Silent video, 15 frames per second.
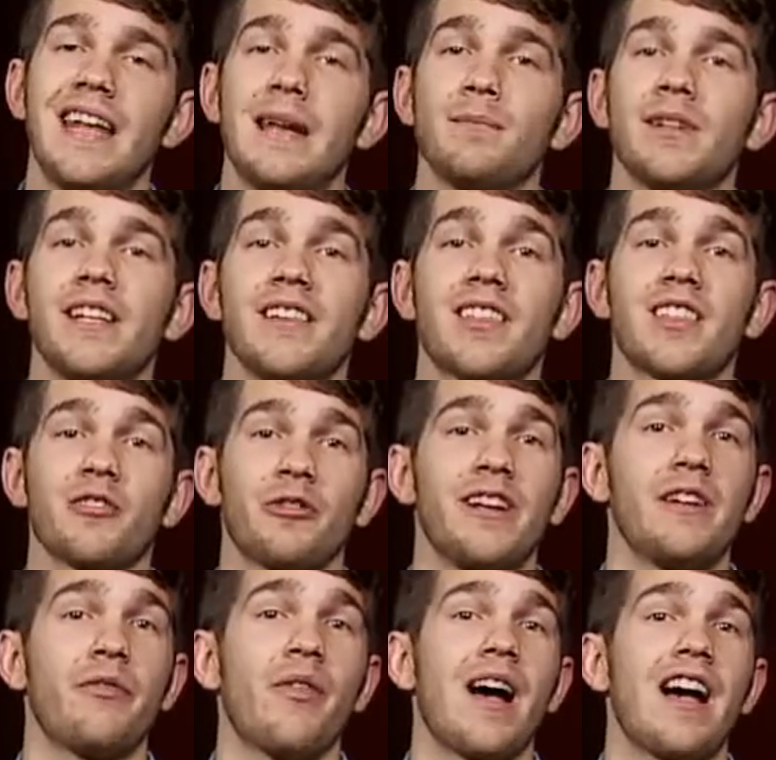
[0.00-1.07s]
namely
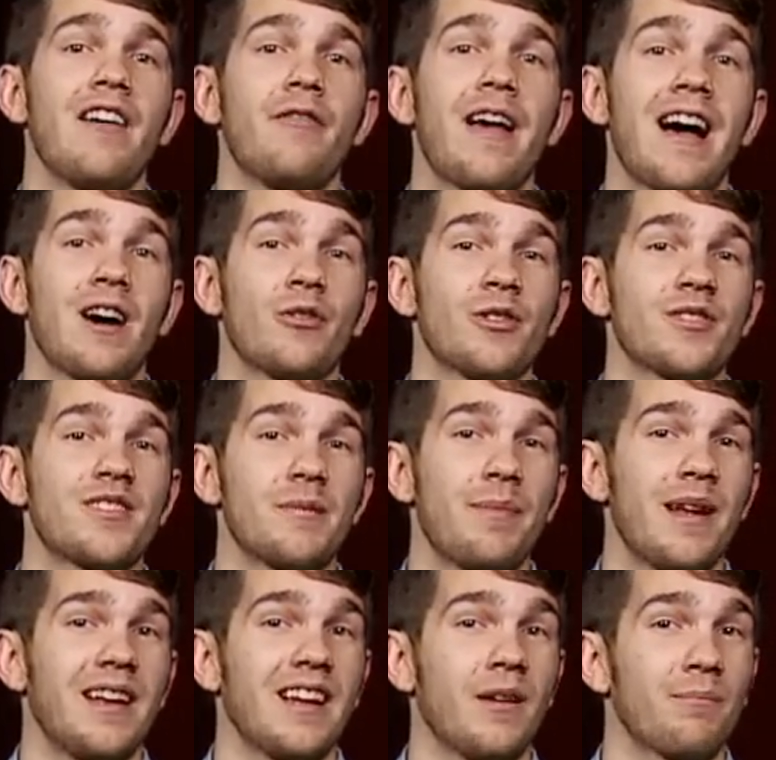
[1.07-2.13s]
3 to 5 hours
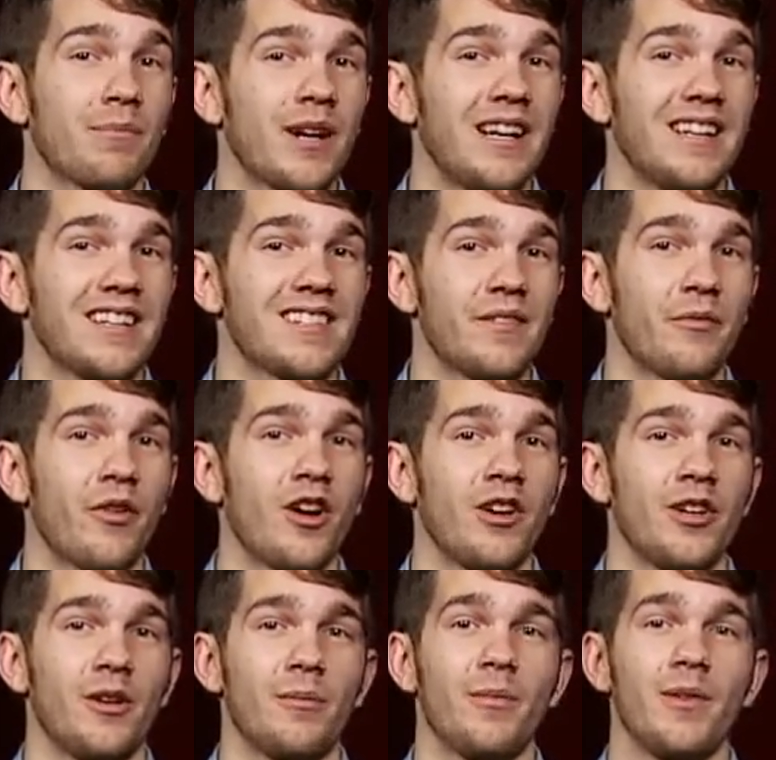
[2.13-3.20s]
depending on brightness and
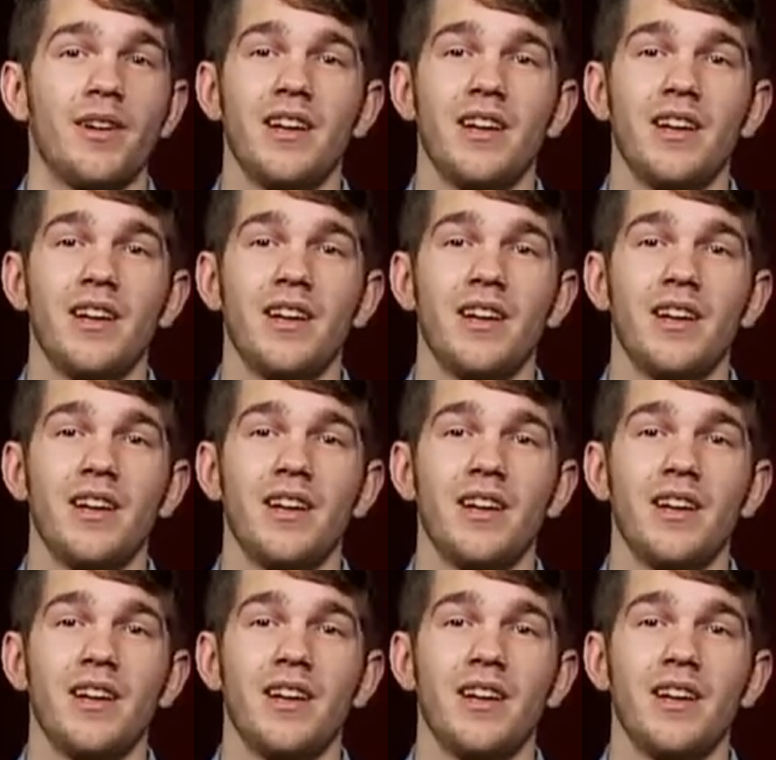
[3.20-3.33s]
volume.